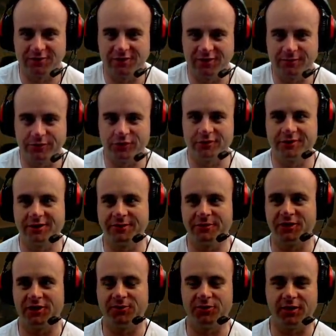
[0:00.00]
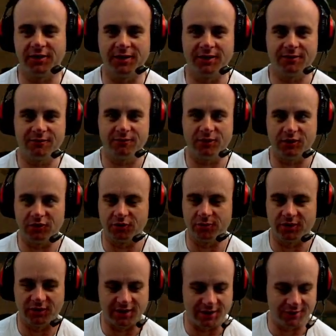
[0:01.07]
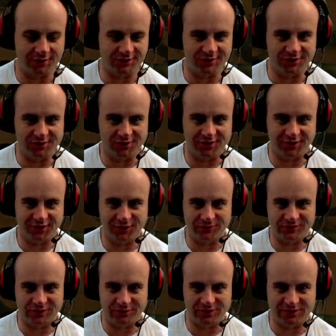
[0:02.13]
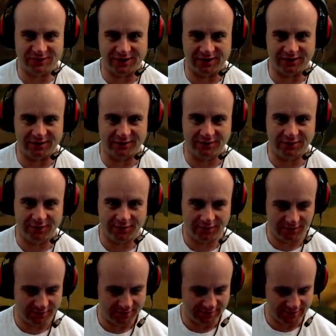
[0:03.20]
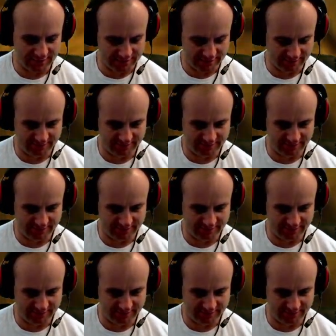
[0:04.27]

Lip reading: I'll pull it up and I'll play it a little bit louder so you can hear what you missed out on. Ah.